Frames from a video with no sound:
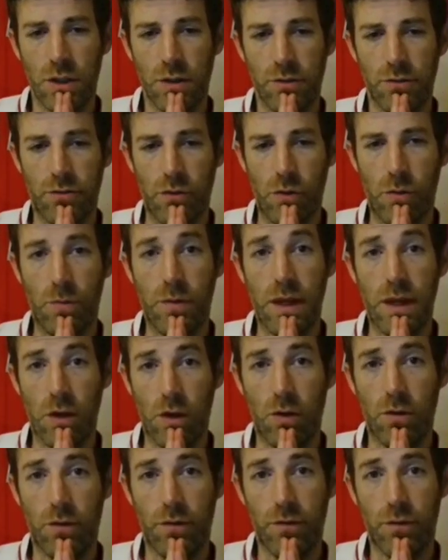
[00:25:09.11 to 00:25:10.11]
from the
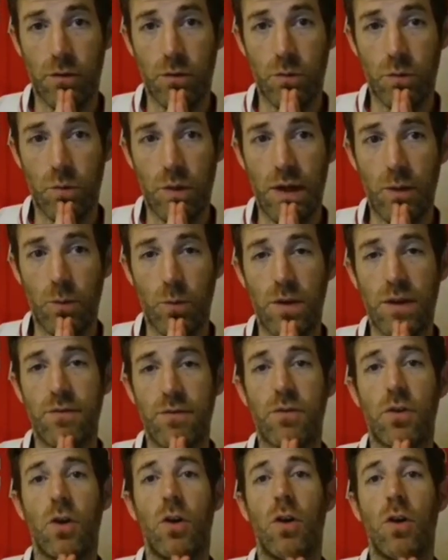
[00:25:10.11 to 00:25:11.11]
off when
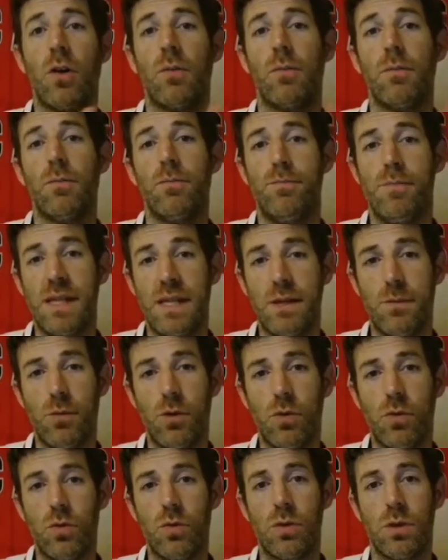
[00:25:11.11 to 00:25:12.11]
we've got
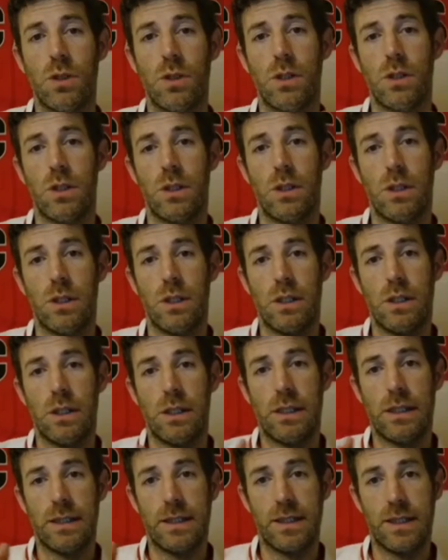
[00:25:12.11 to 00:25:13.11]
minimal
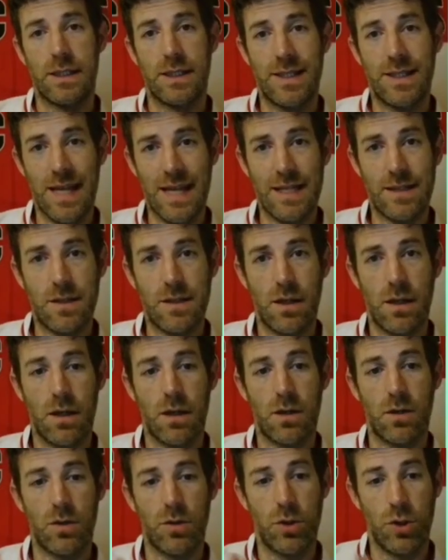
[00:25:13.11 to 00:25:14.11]

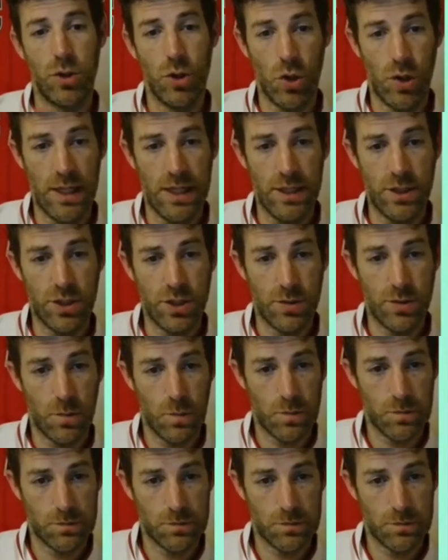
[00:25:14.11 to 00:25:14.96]
data knowledge.